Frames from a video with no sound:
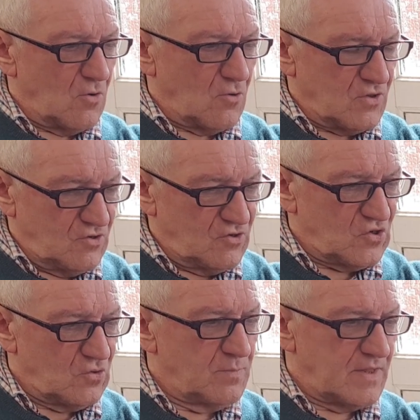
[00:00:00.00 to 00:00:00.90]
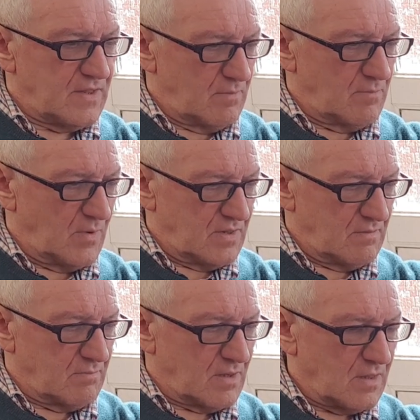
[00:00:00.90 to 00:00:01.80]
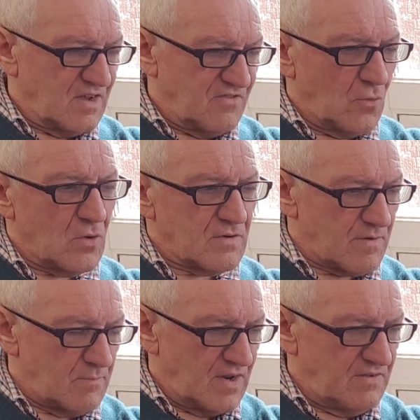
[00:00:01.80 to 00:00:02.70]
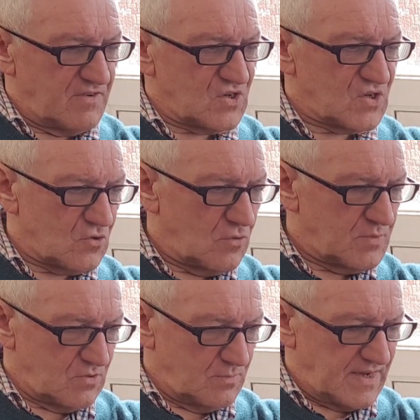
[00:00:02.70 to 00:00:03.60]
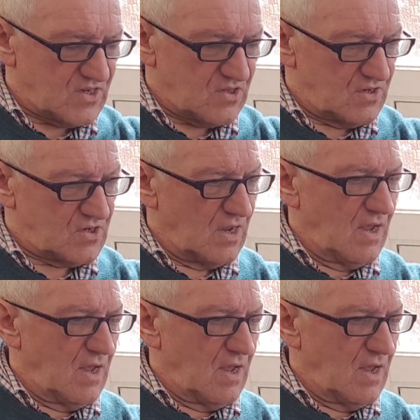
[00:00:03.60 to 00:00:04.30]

on YouTube by Clive Ward from Night Vision Scopes, who makes these,